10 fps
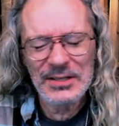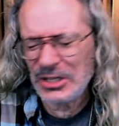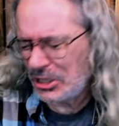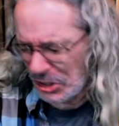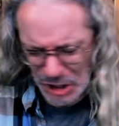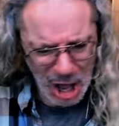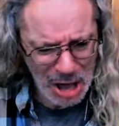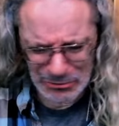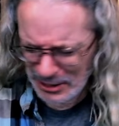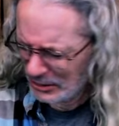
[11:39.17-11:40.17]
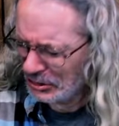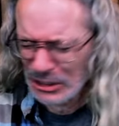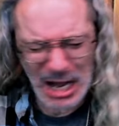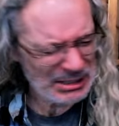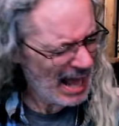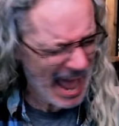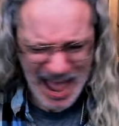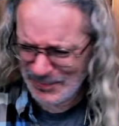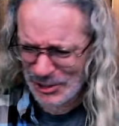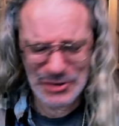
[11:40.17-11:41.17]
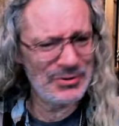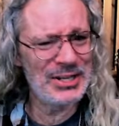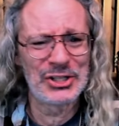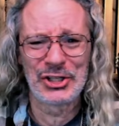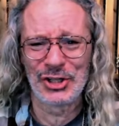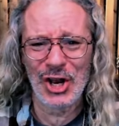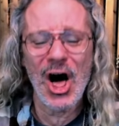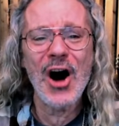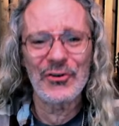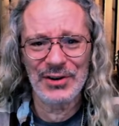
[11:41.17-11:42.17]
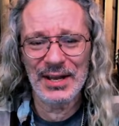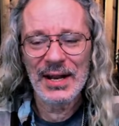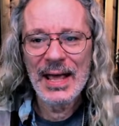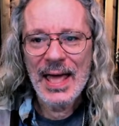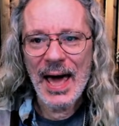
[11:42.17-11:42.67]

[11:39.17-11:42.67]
Just slaughtered it. Just absolutely slaughtered it.